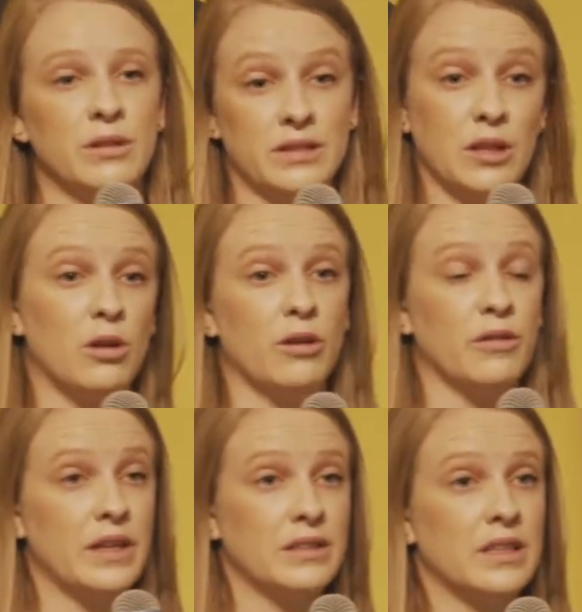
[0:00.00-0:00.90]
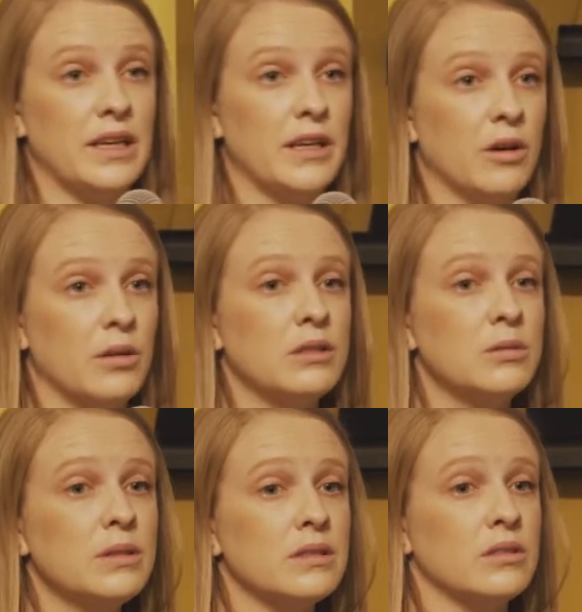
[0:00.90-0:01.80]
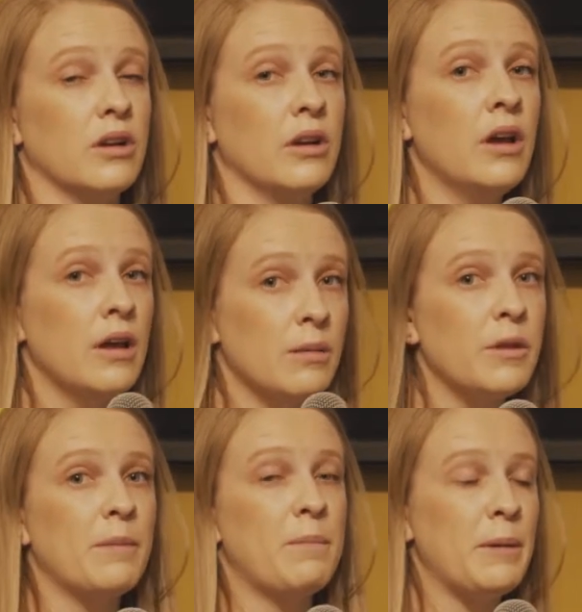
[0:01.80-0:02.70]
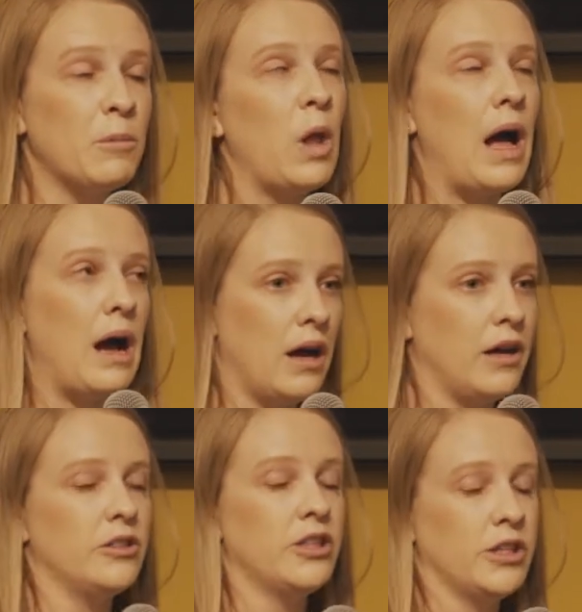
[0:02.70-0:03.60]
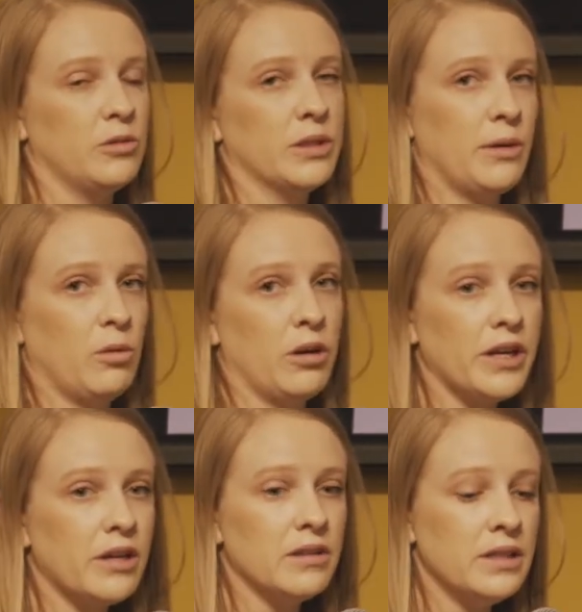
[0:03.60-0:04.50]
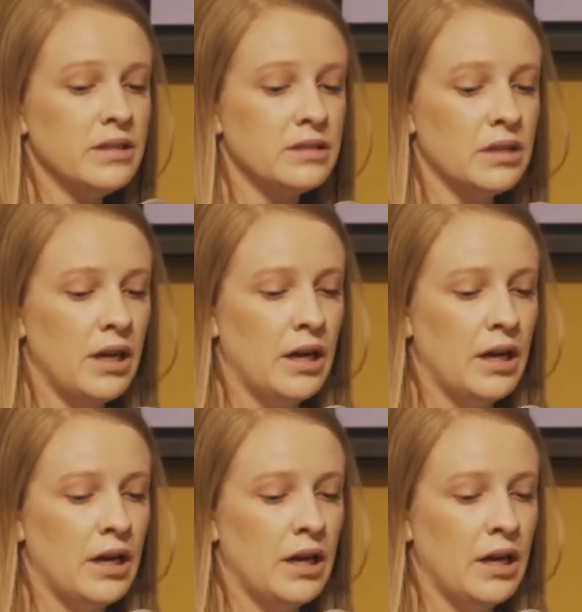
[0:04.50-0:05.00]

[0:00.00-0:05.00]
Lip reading: There's a lot of things that need to go into it, so that people are genuinely working on this.